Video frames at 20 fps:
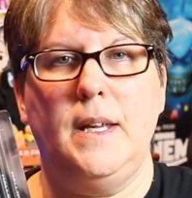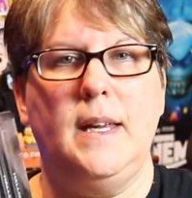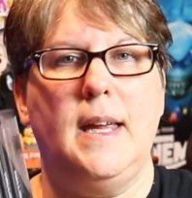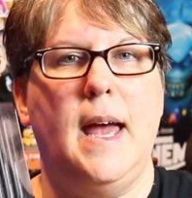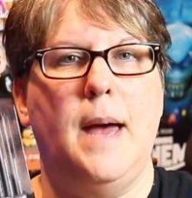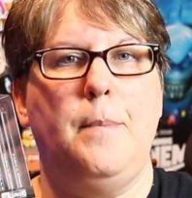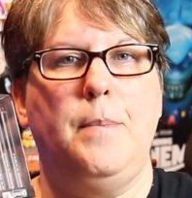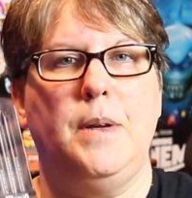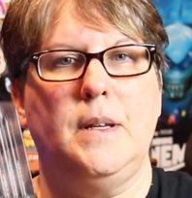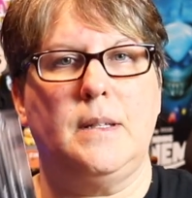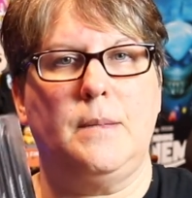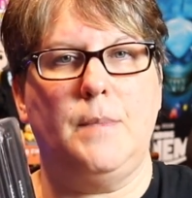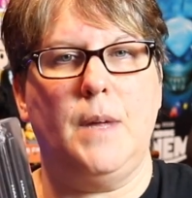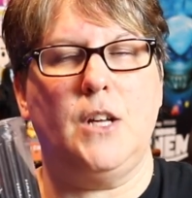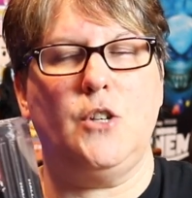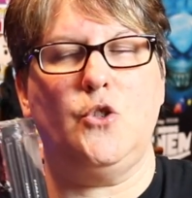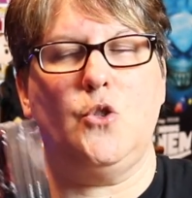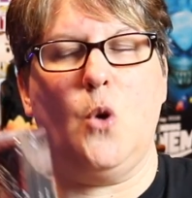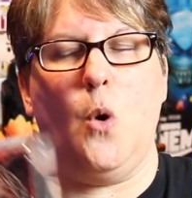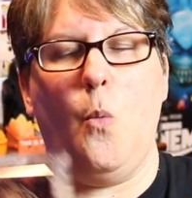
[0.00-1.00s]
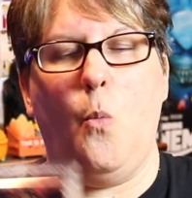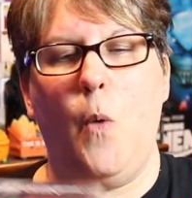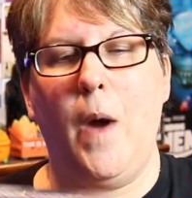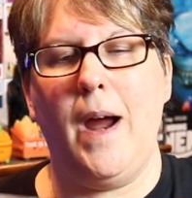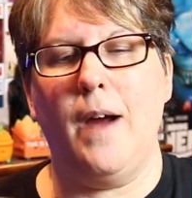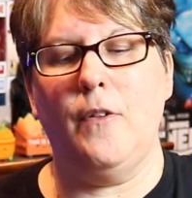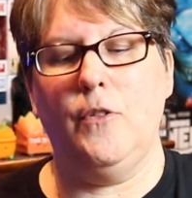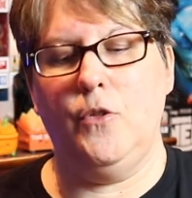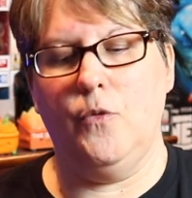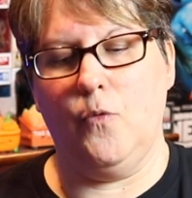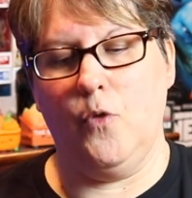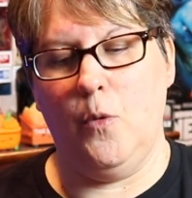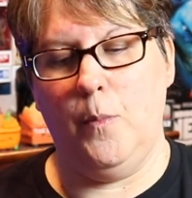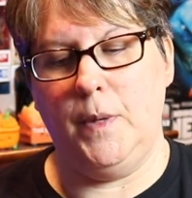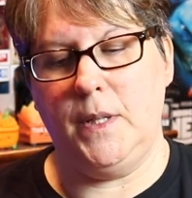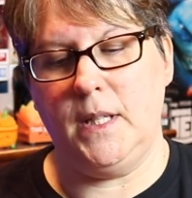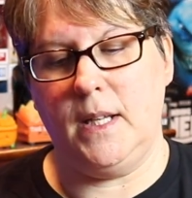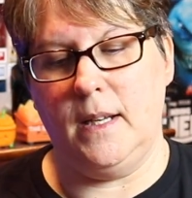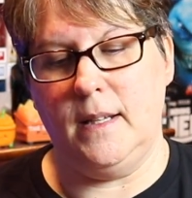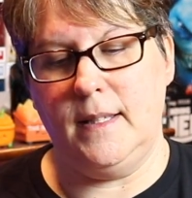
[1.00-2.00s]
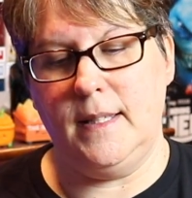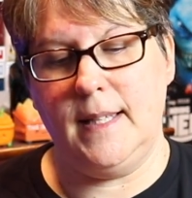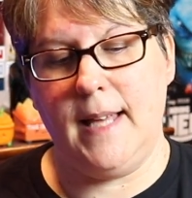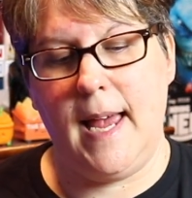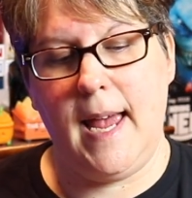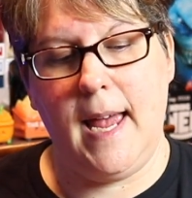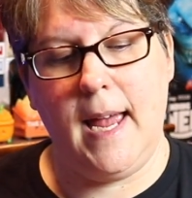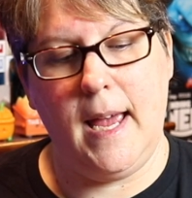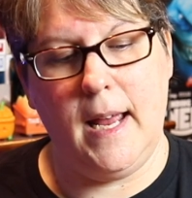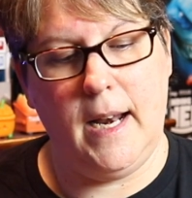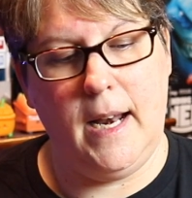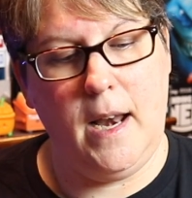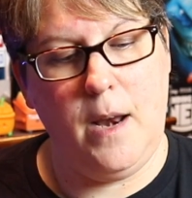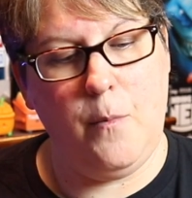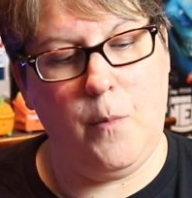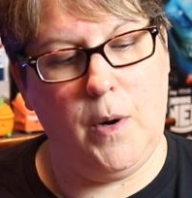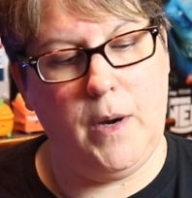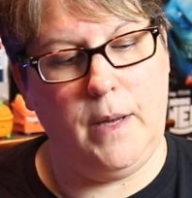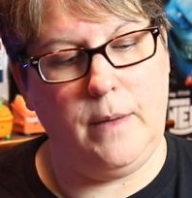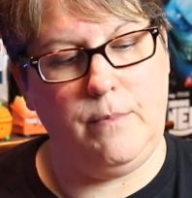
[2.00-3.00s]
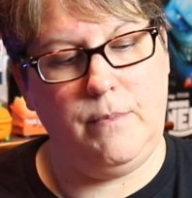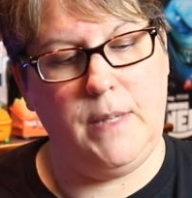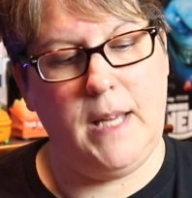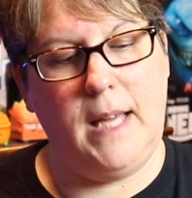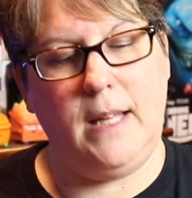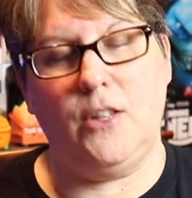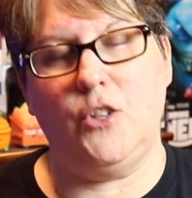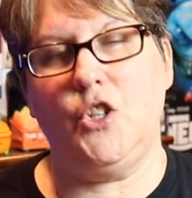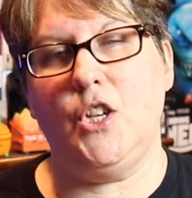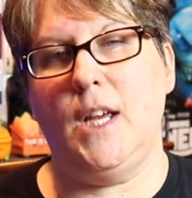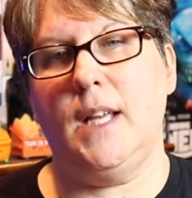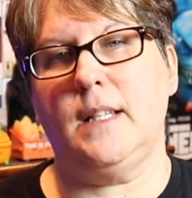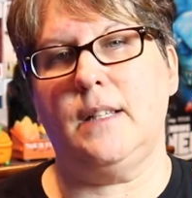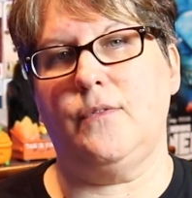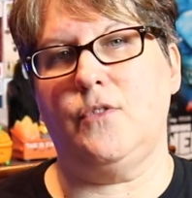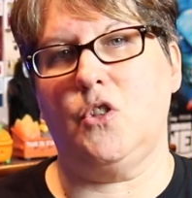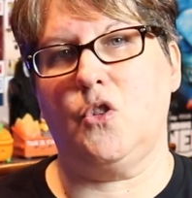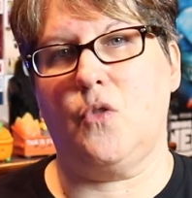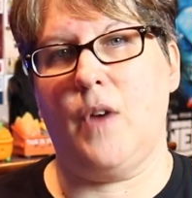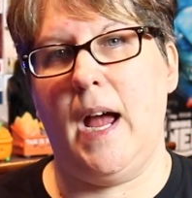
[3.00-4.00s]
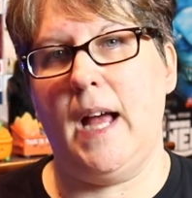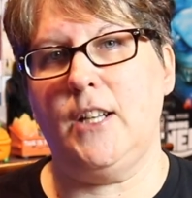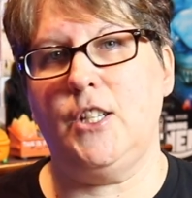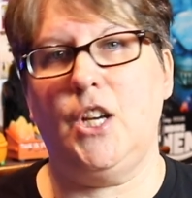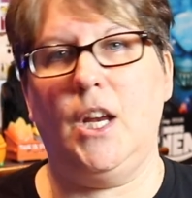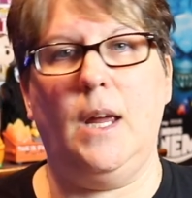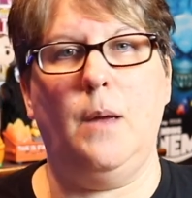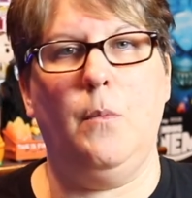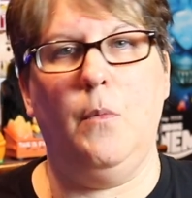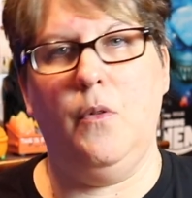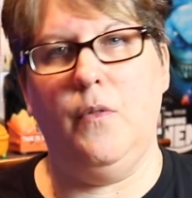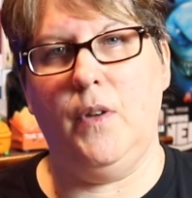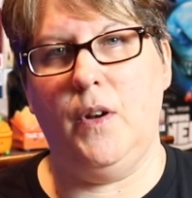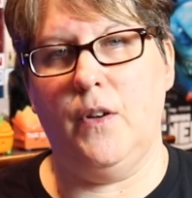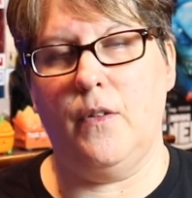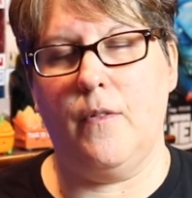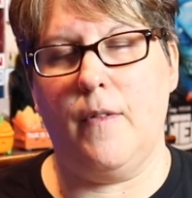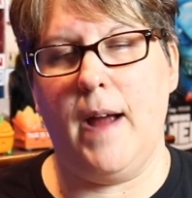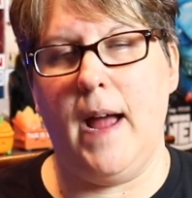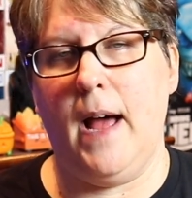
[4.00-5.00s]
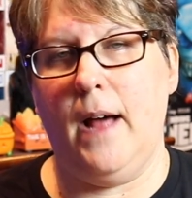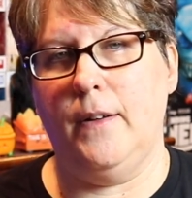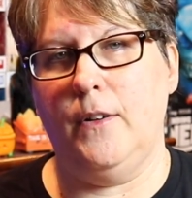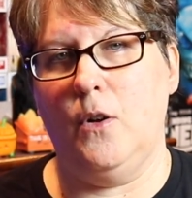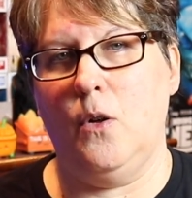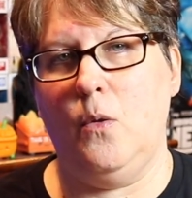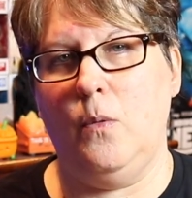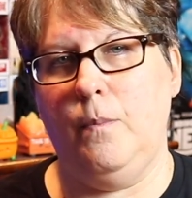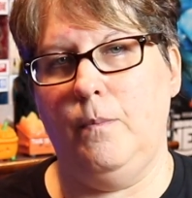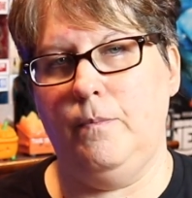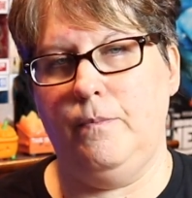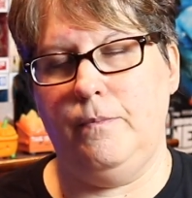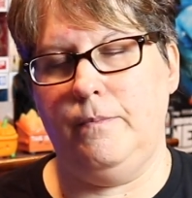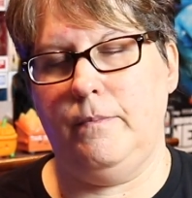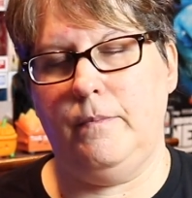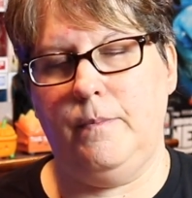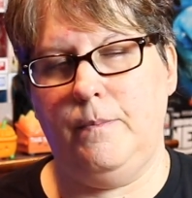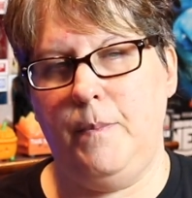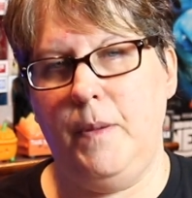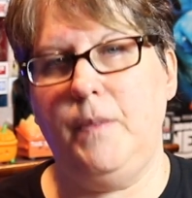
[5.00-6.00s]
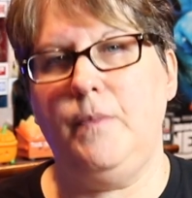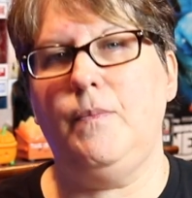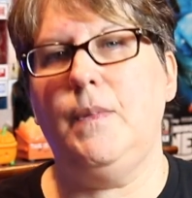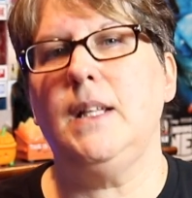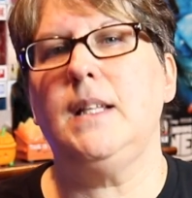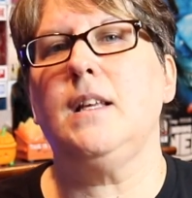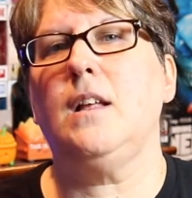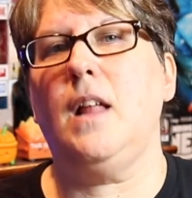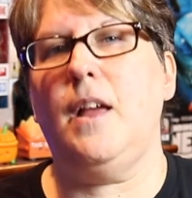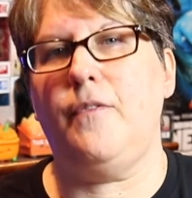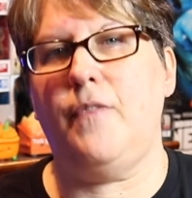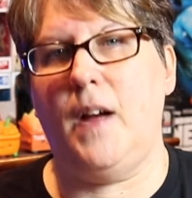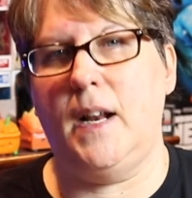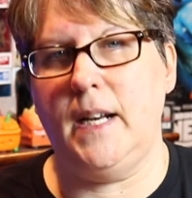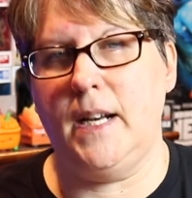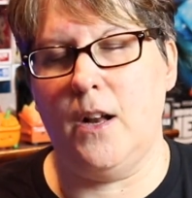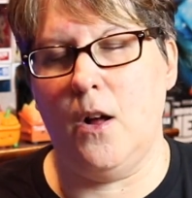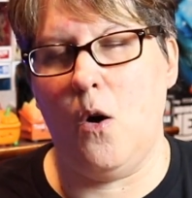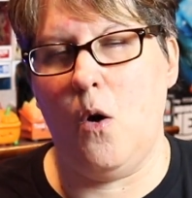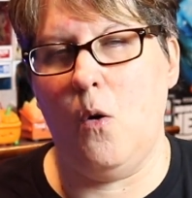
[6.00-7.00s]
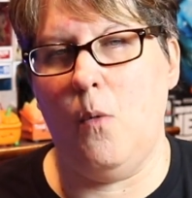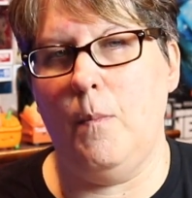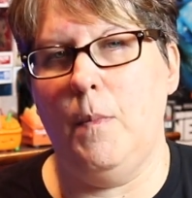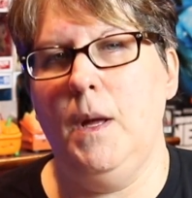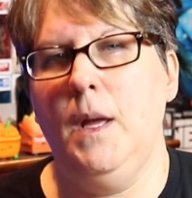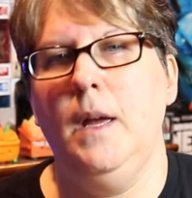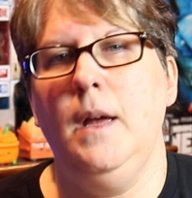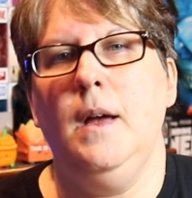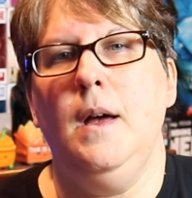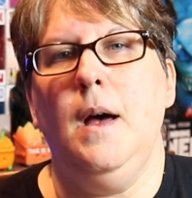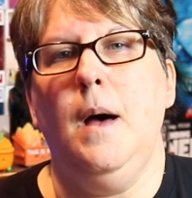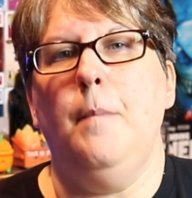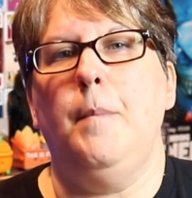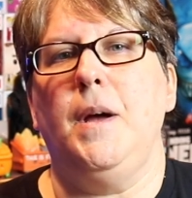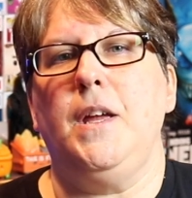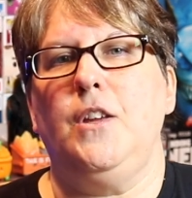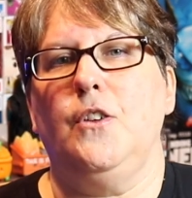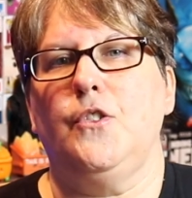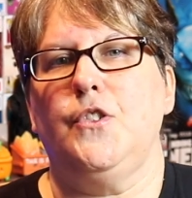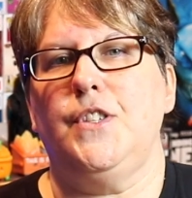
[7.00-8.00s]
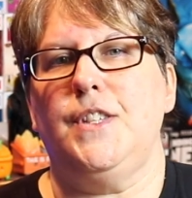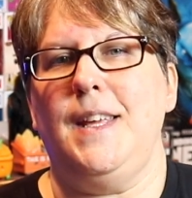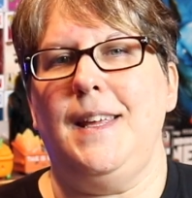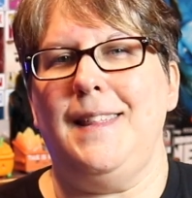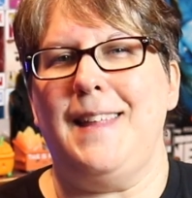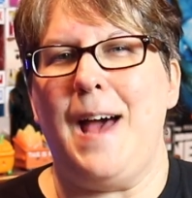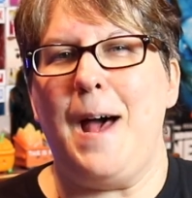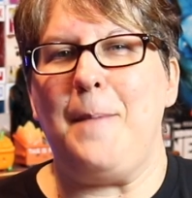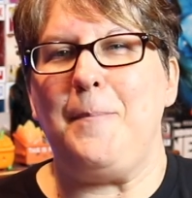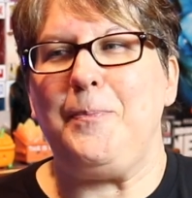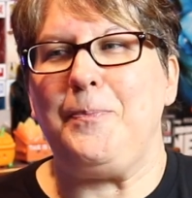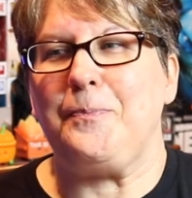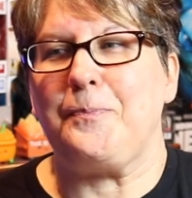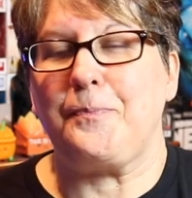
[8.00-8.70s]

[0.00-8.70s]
it yet because I'm not sure where in the room it's going to stay, and I didn't want to take the chance of scratching it, moving it around, and until I find it a home. But you'll see that.